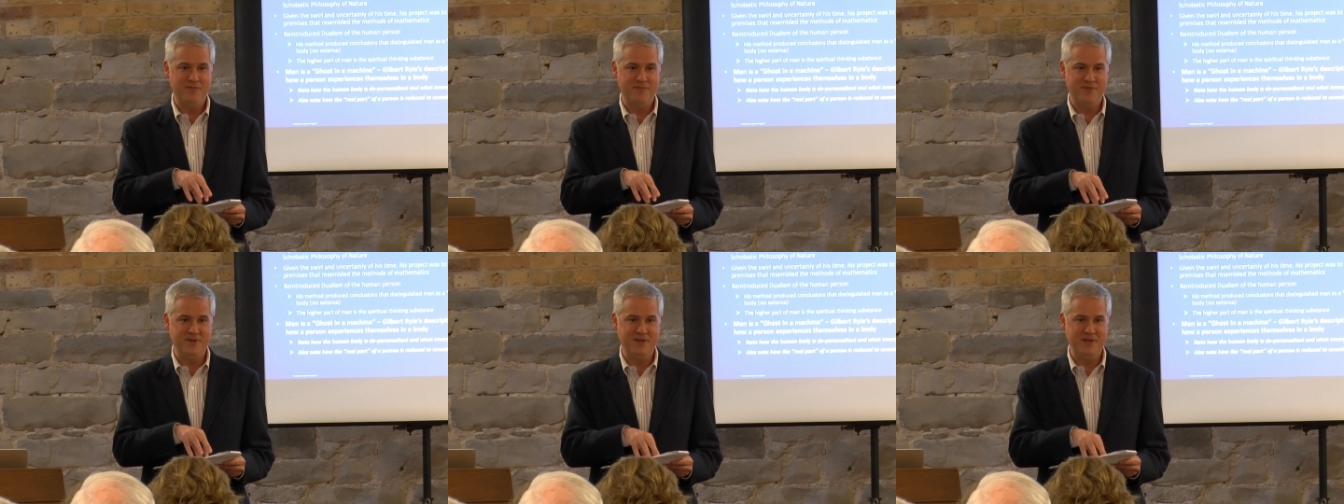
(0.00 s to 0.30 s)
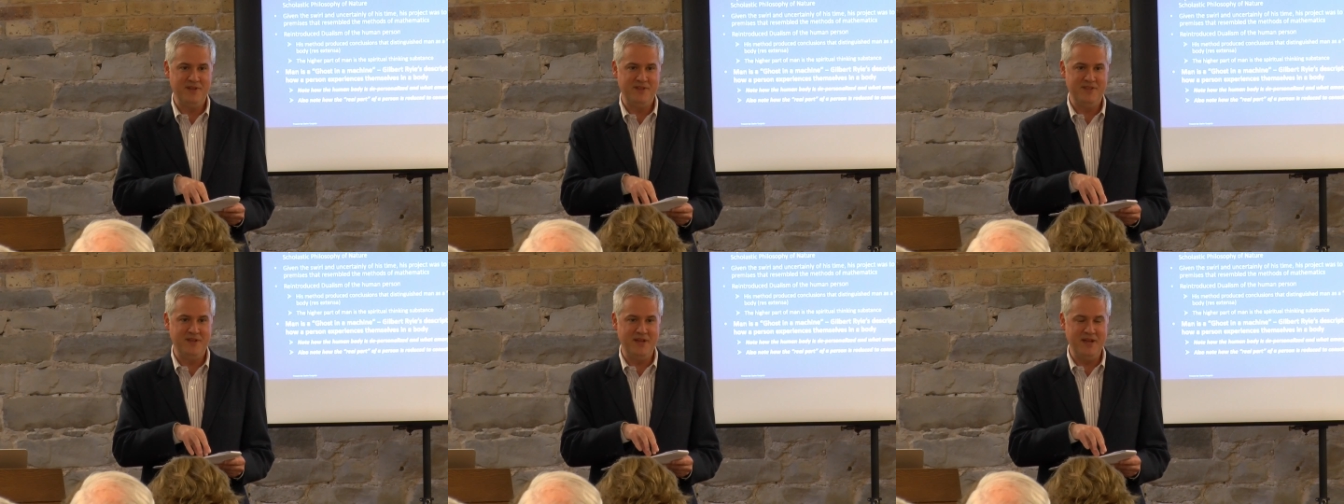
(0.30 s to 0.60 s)

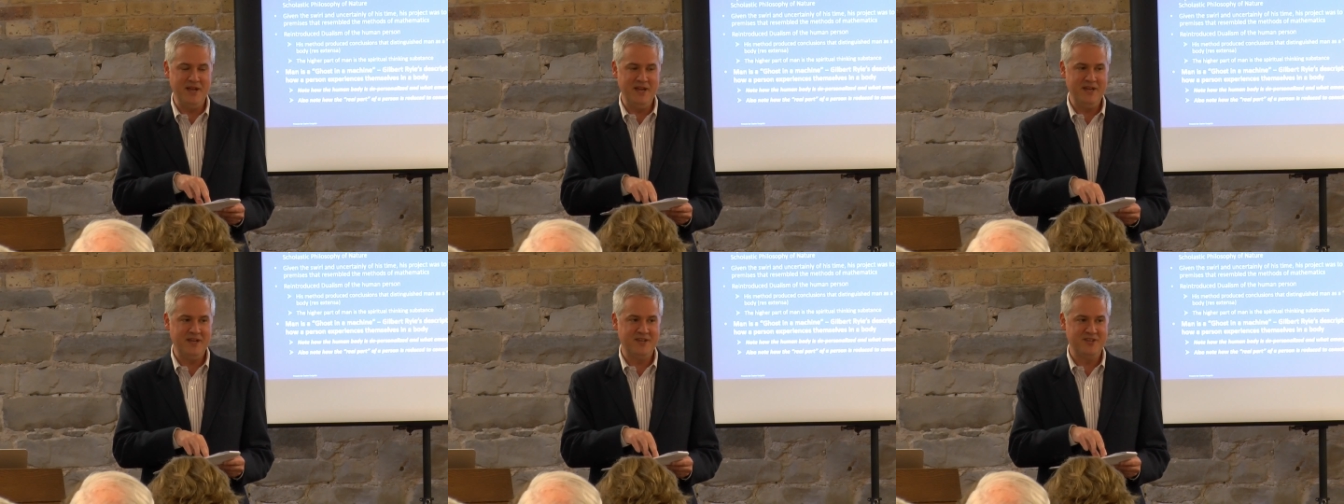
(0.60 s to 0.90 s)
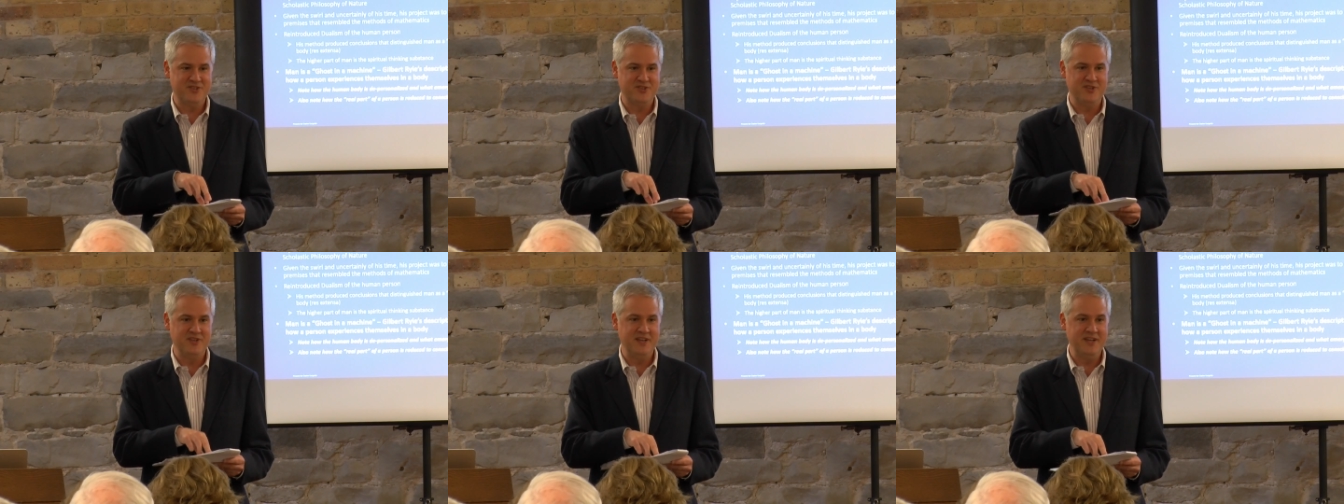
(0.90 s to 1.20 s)
The, the ink
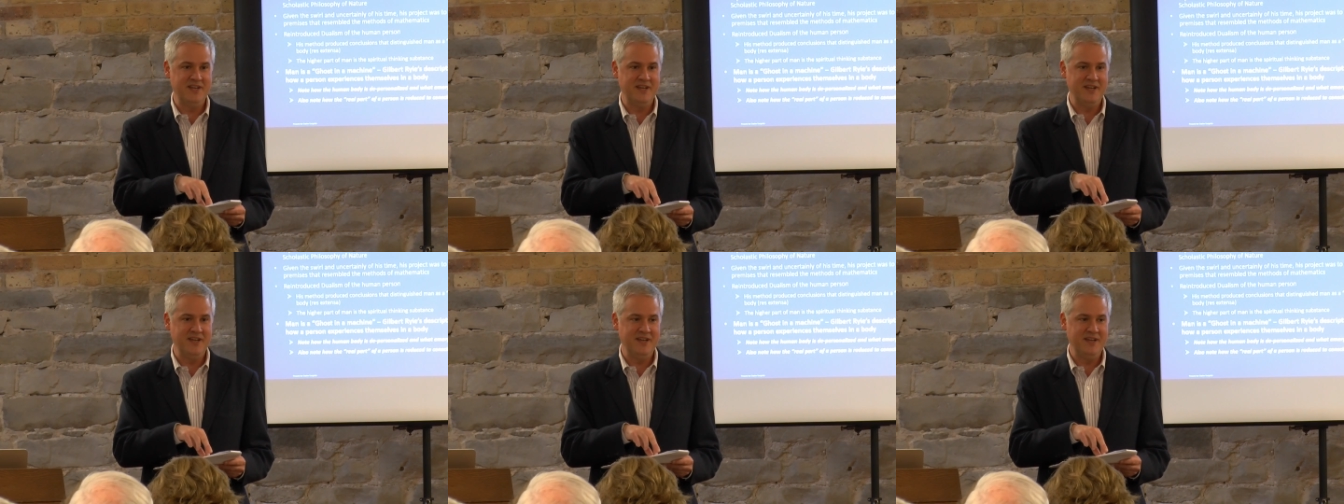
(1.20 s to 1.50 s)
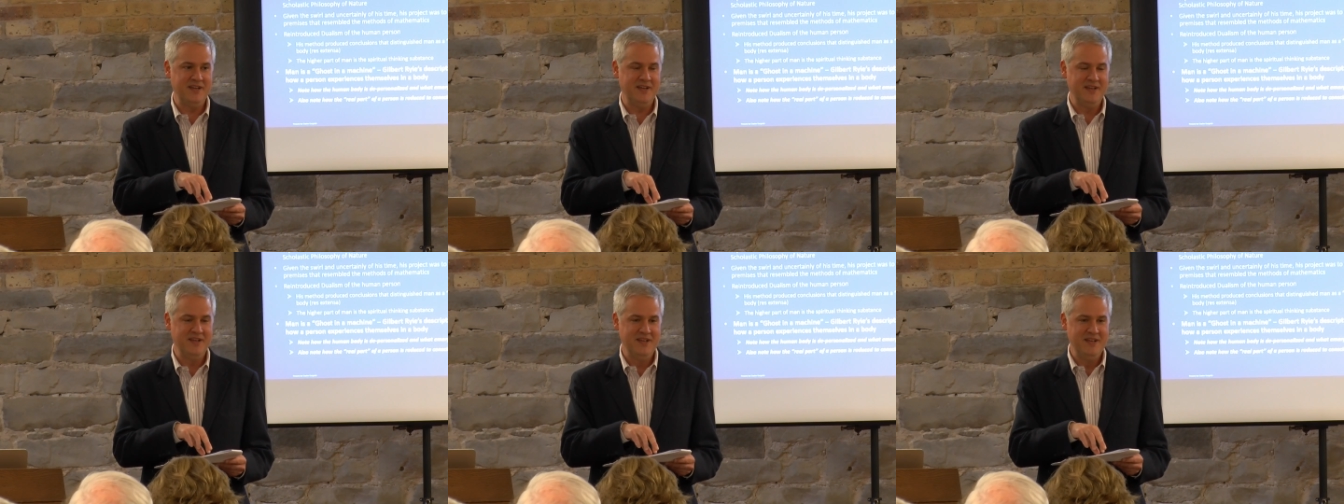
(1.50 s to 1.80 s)
is
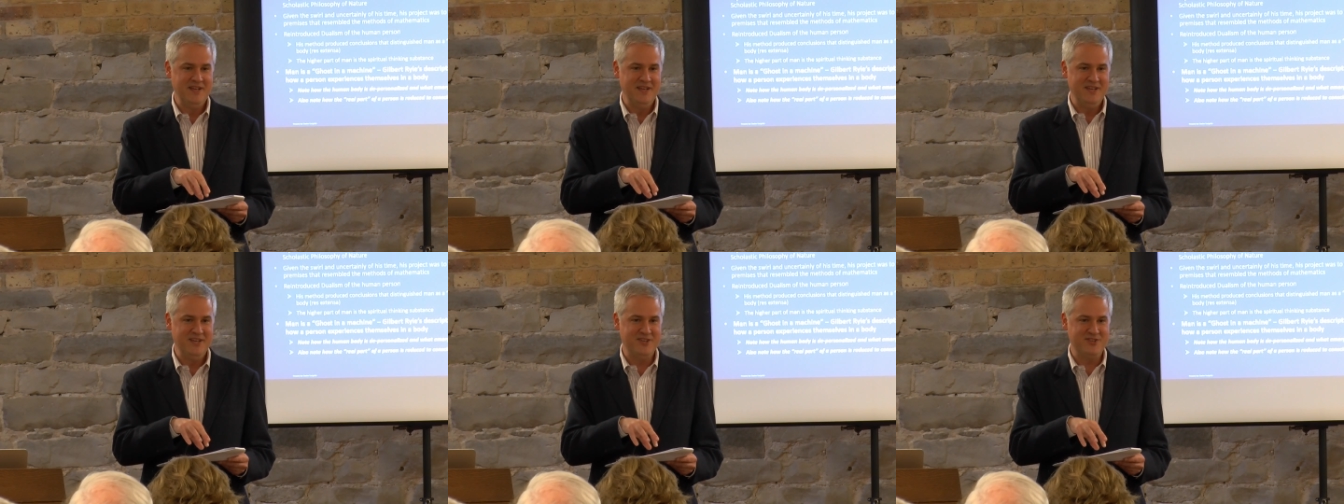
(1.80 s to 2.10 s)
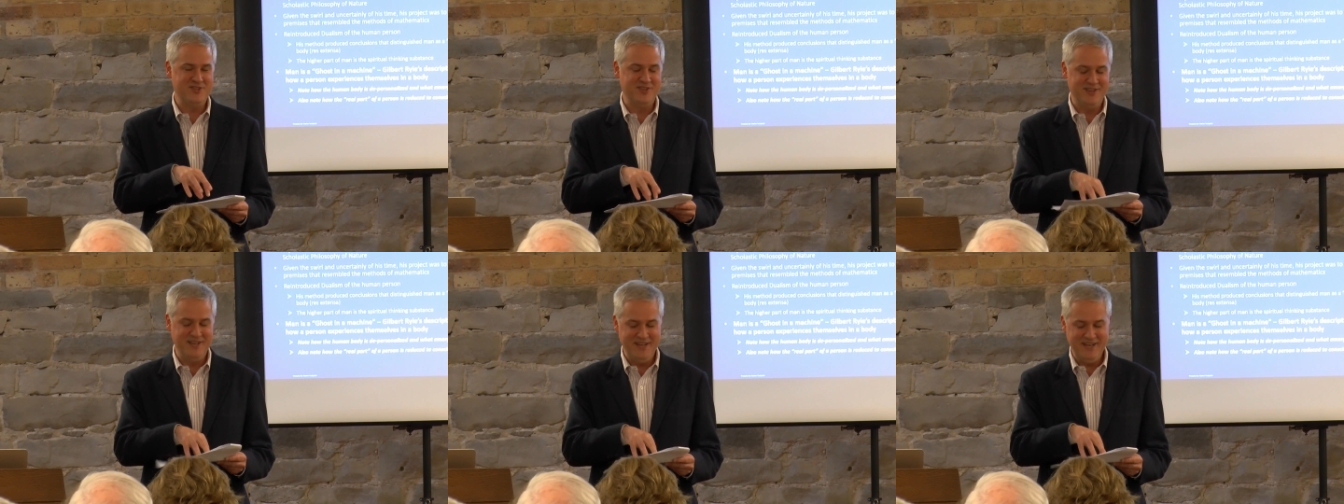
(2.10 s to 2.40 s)
linking,
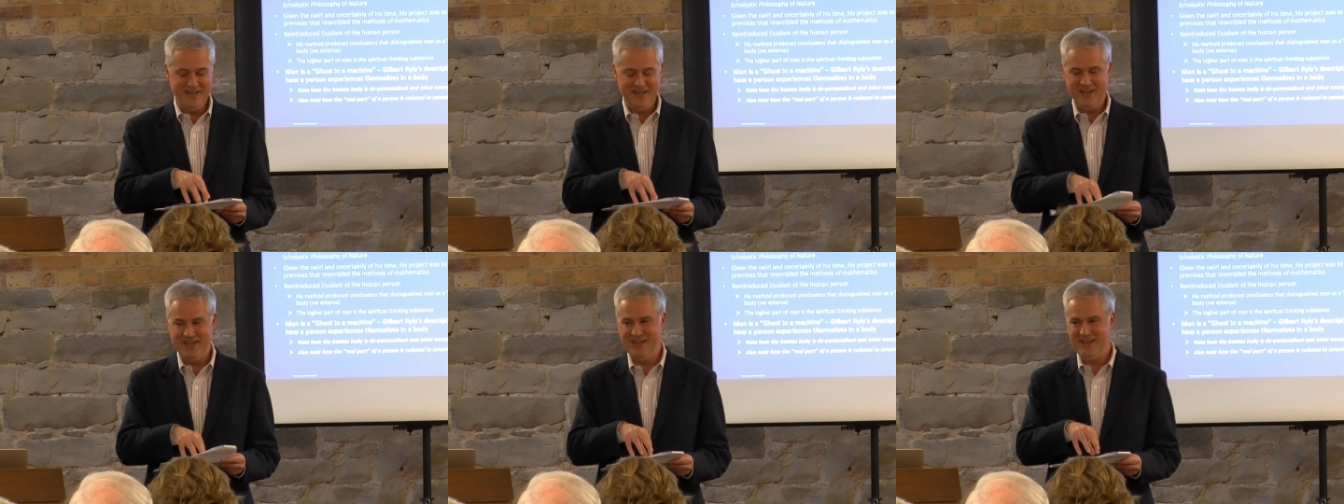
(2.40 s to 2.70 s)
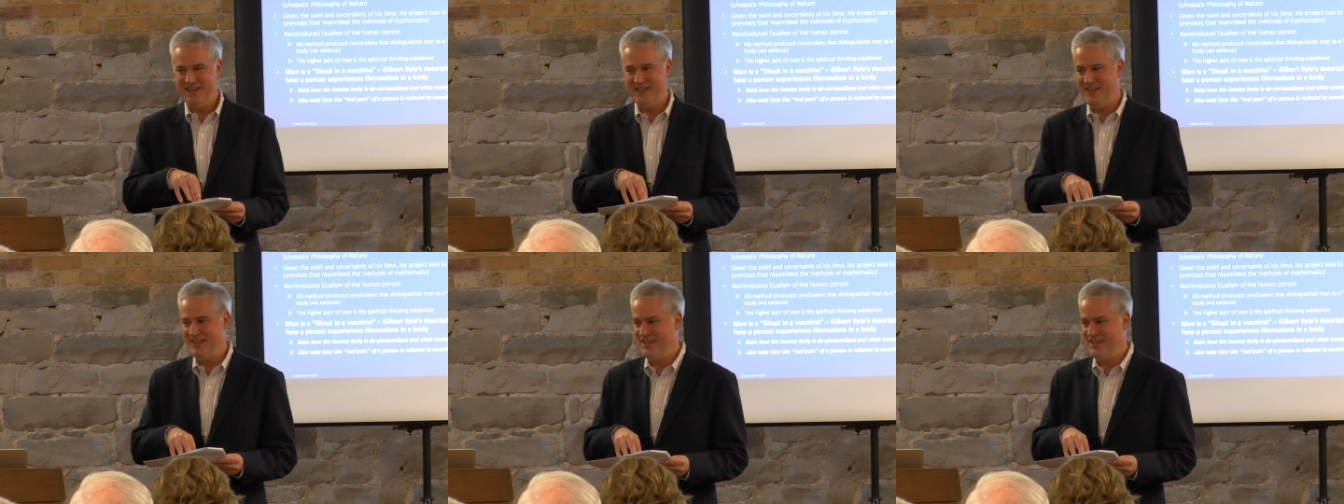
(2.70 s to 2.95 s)
is linking